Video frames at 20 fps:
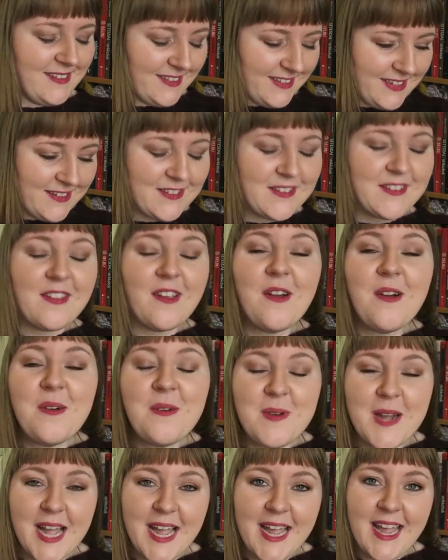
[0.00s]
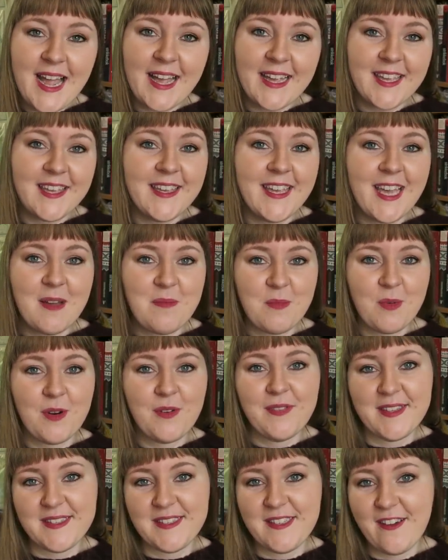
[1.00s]
And there's no way I could get more
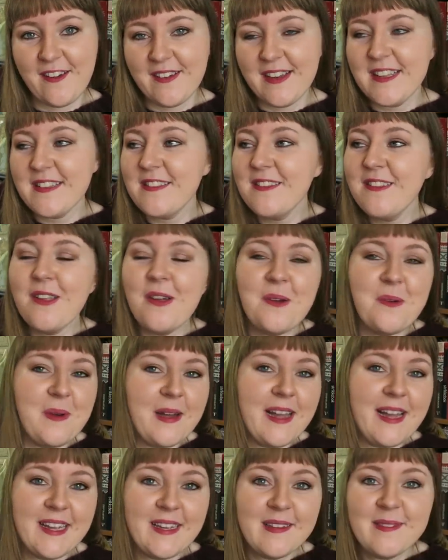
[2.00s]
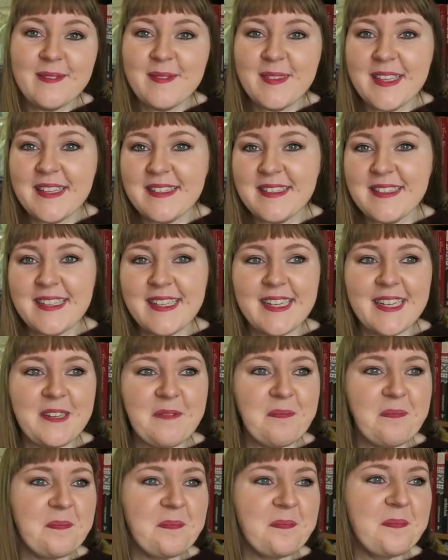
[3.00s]
of this yarn. There's no way. There's
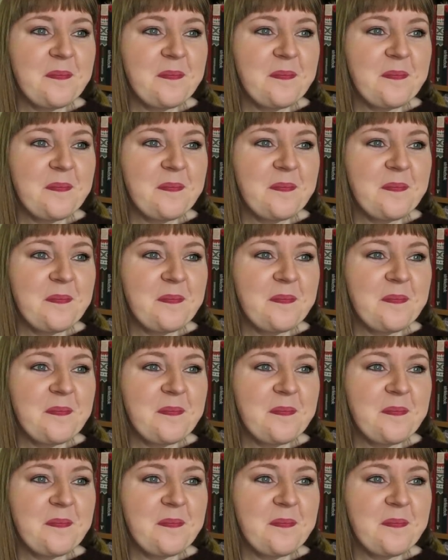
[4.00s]
yeah,